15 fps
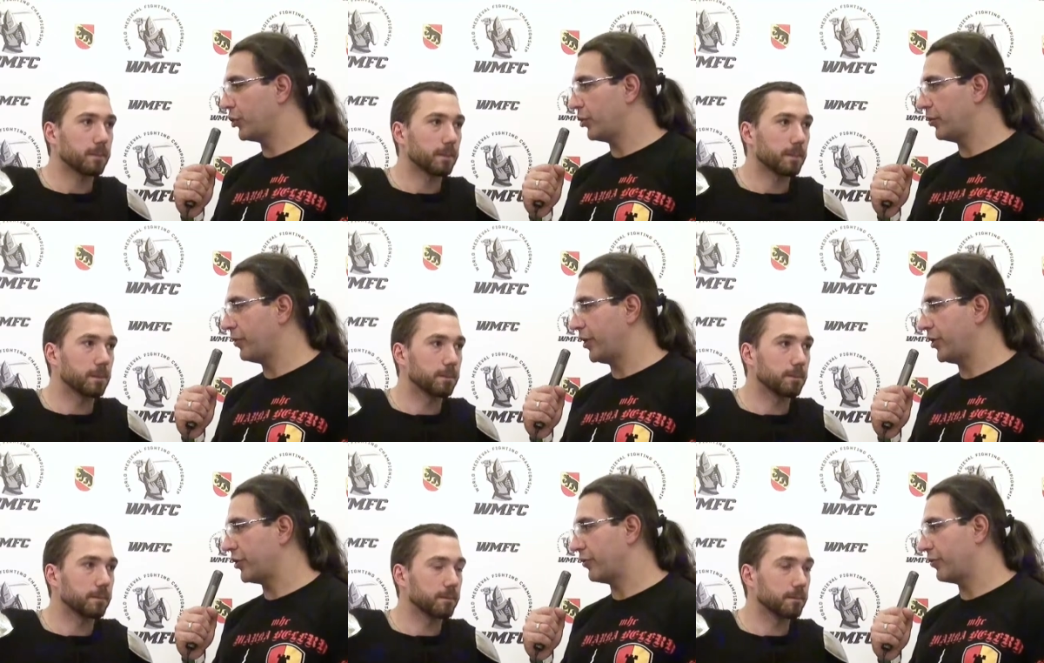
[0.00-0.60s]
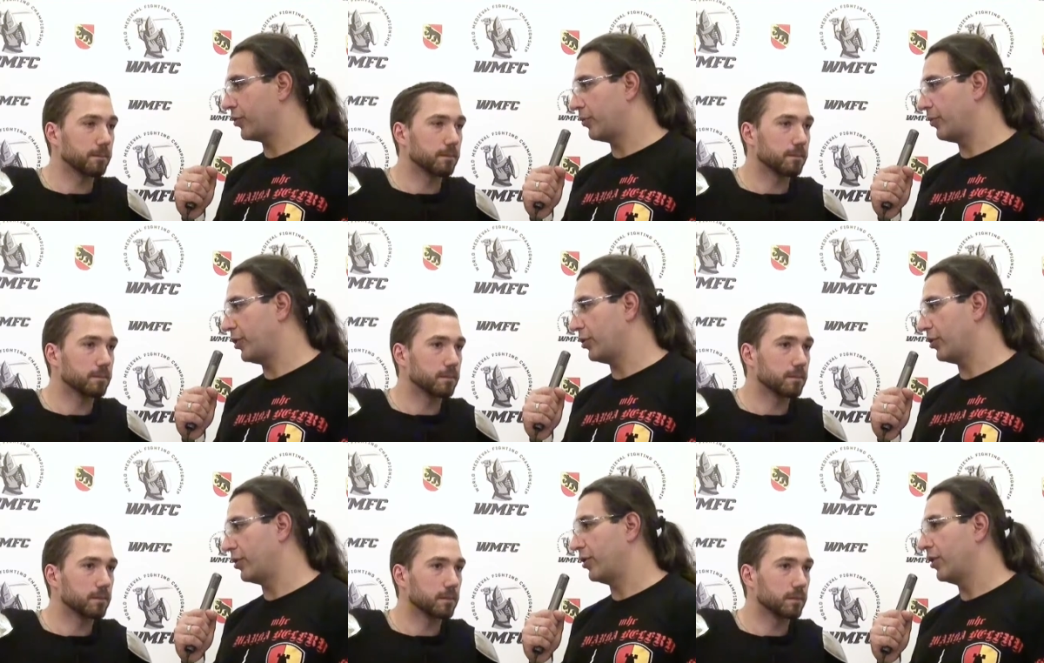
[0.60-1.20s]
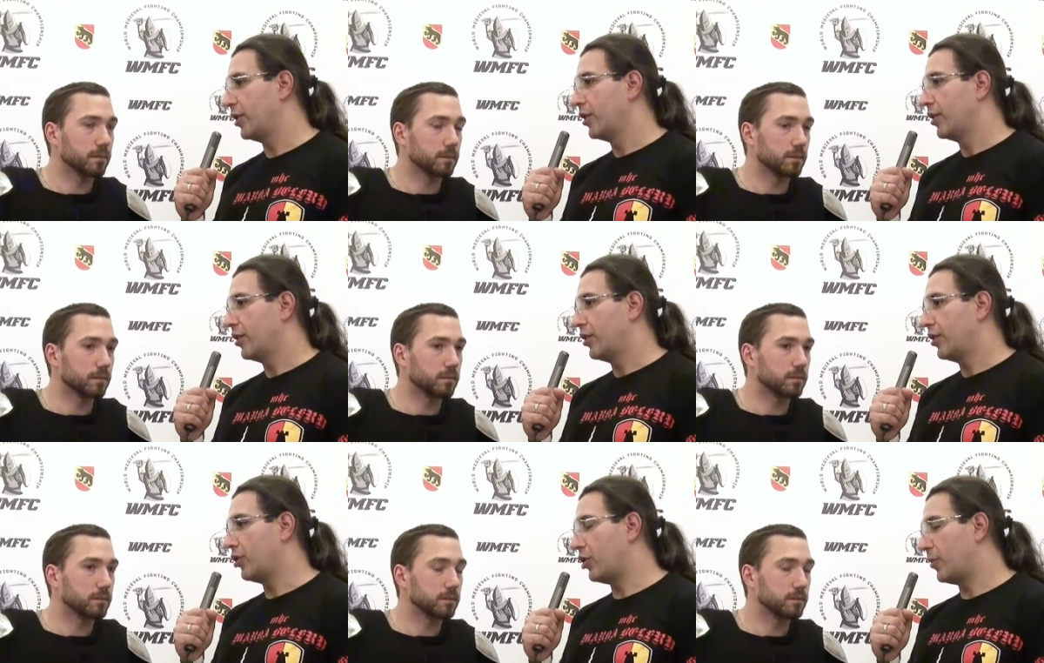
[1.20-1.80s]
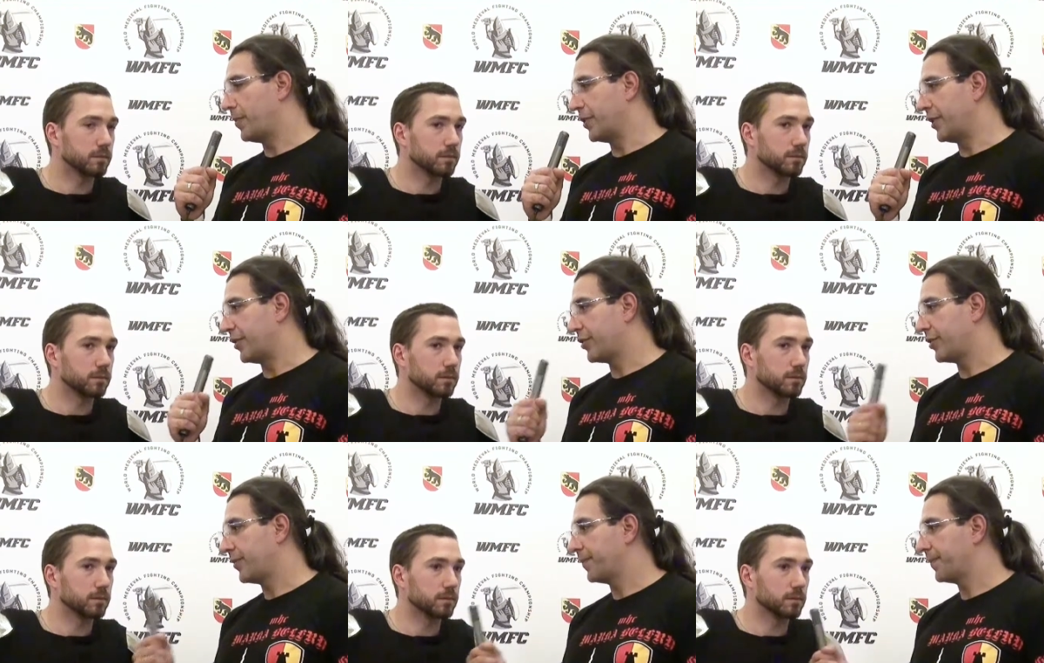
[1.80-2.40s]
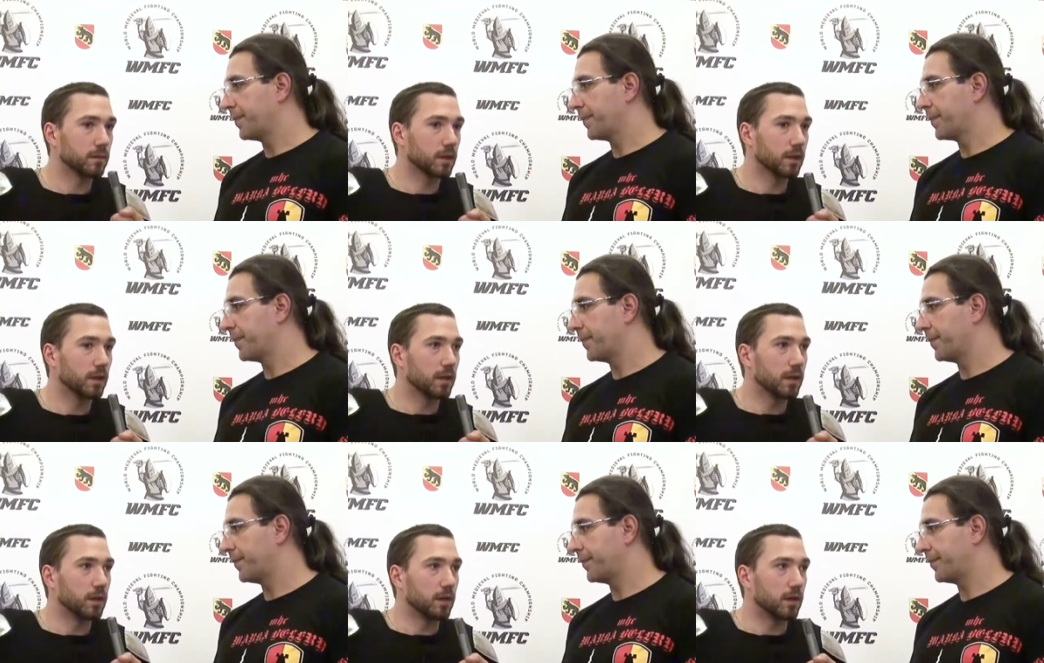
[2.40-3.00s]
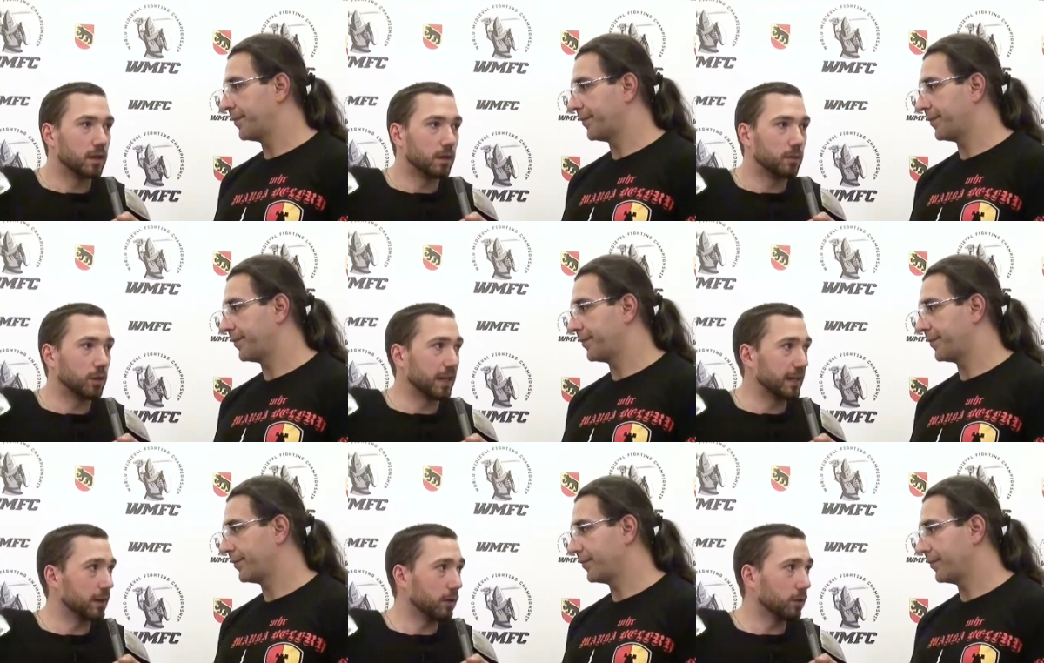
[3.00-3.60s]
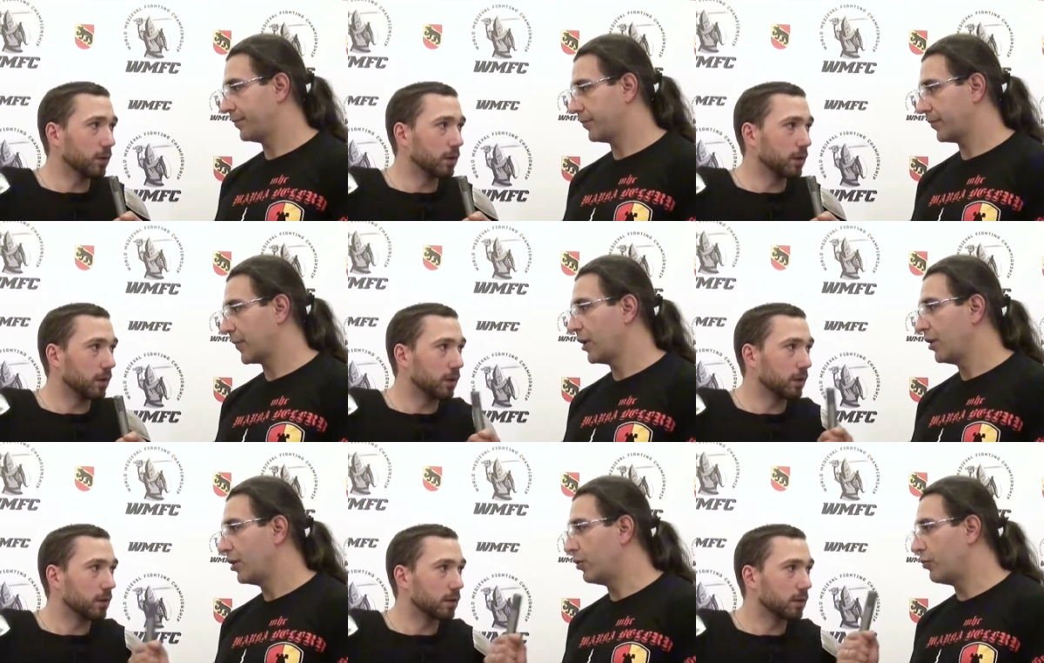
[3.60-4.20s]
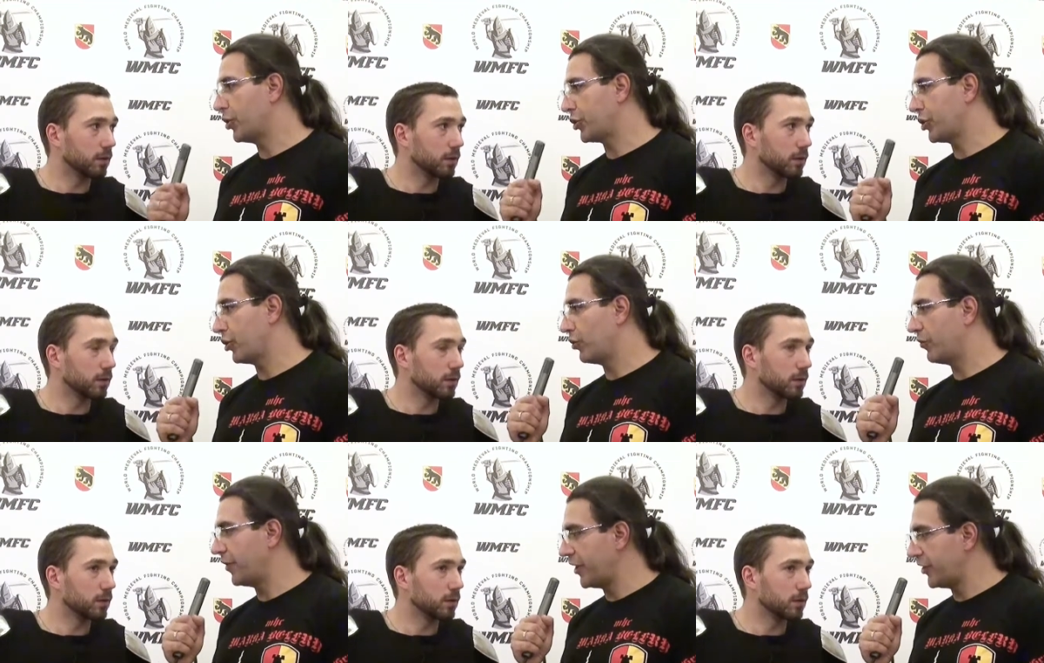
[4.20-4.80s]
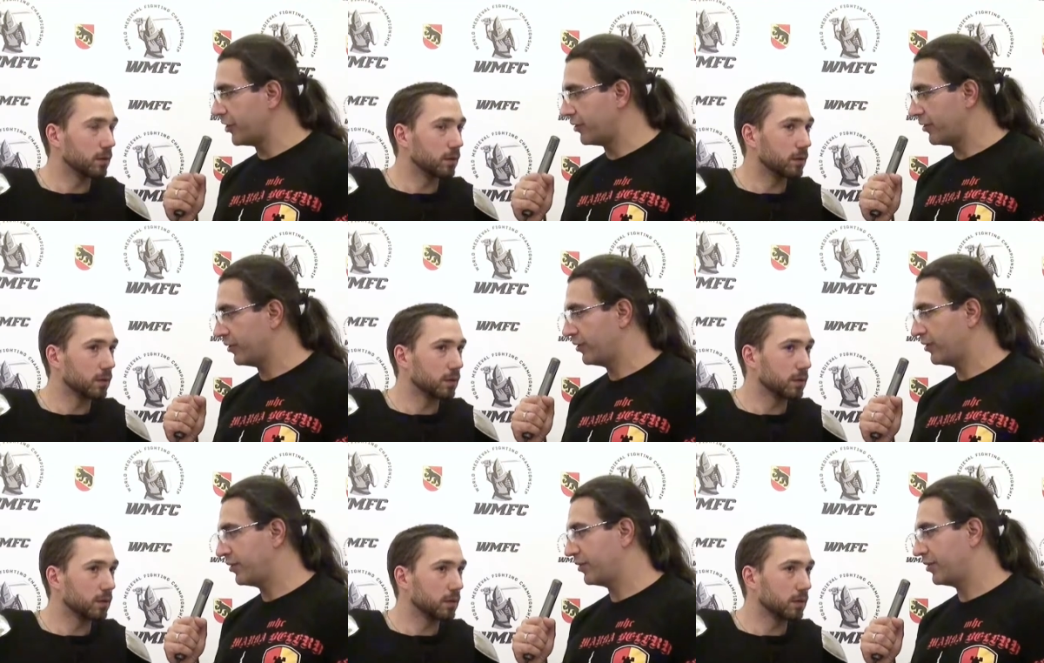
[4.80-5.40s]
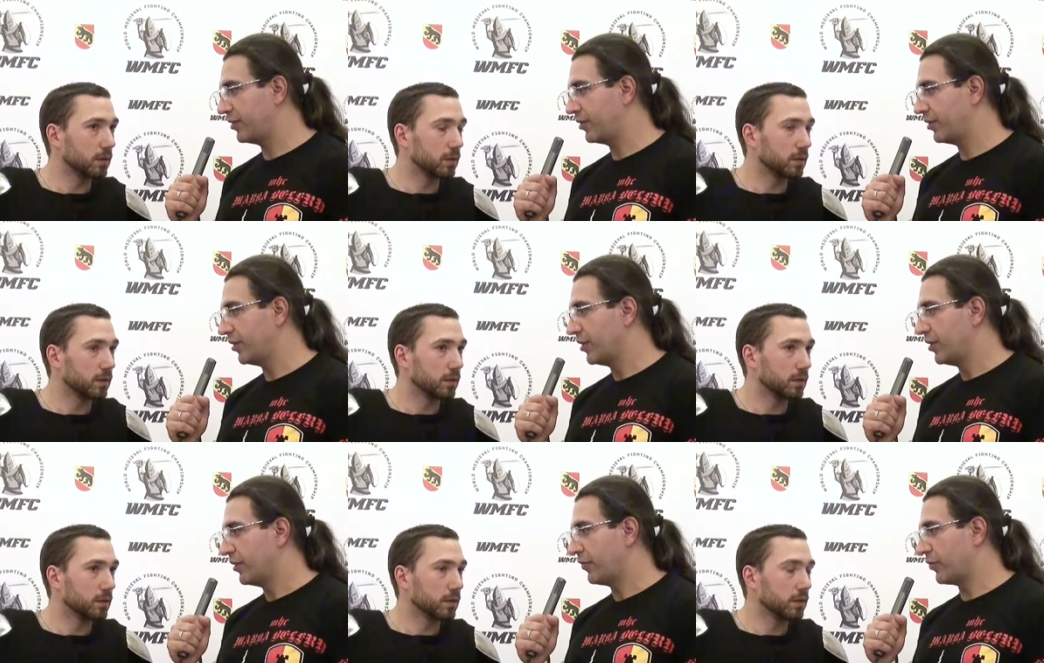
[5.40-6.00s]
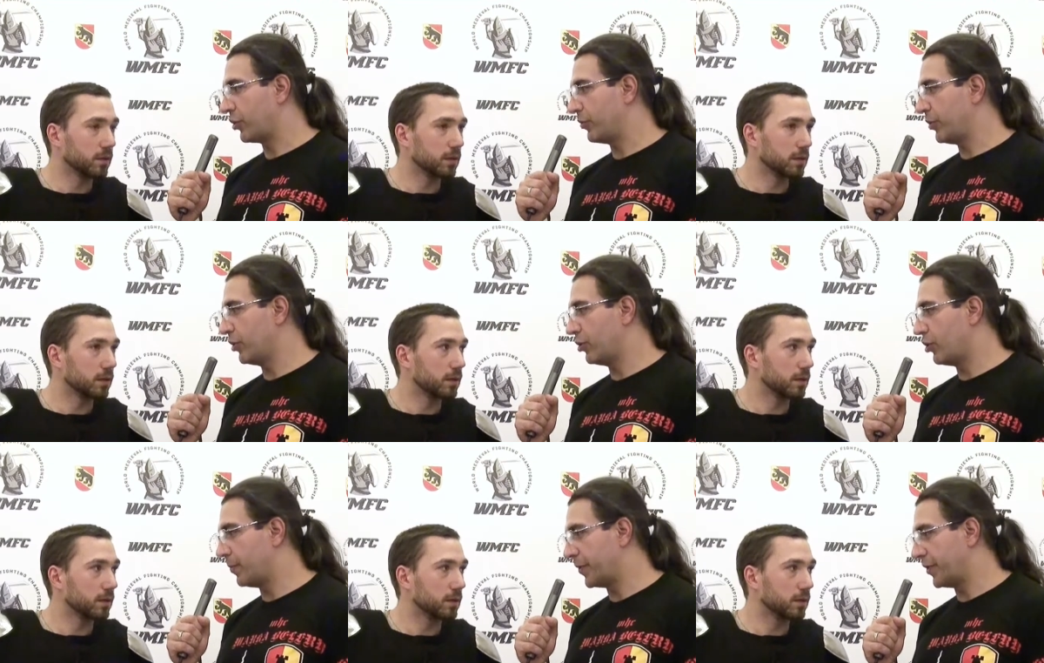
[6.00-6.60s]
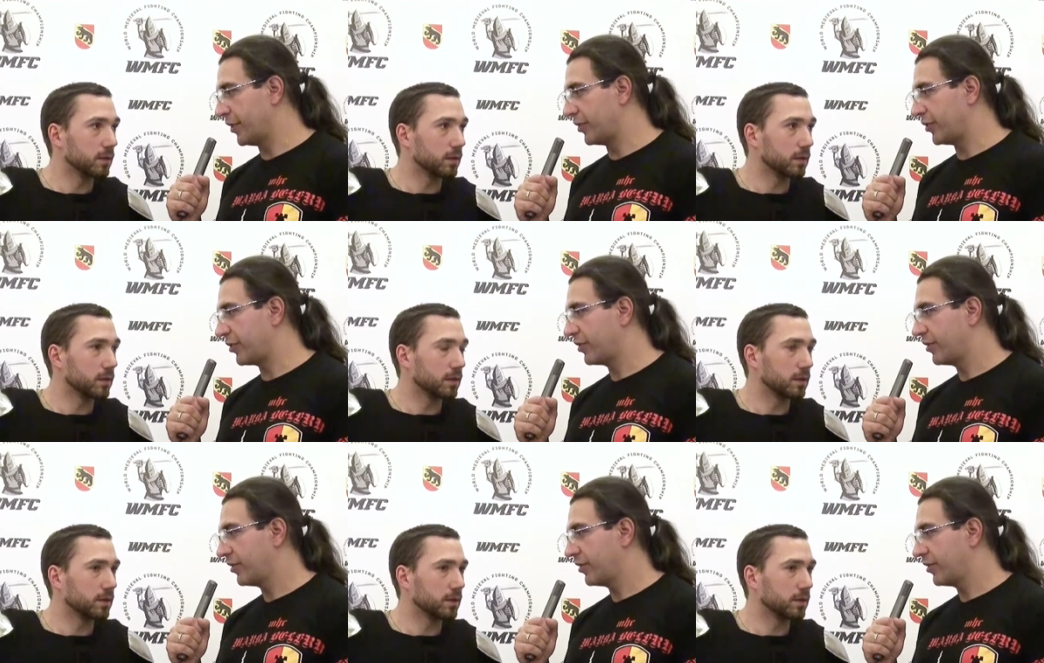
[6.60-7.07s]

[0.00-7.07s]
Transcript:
Speaker 1: are you waiting from your opponent?
Speaker 2: Uh, what I know? Or? Oh.
Speaker 1: What are you waiting from your opponent?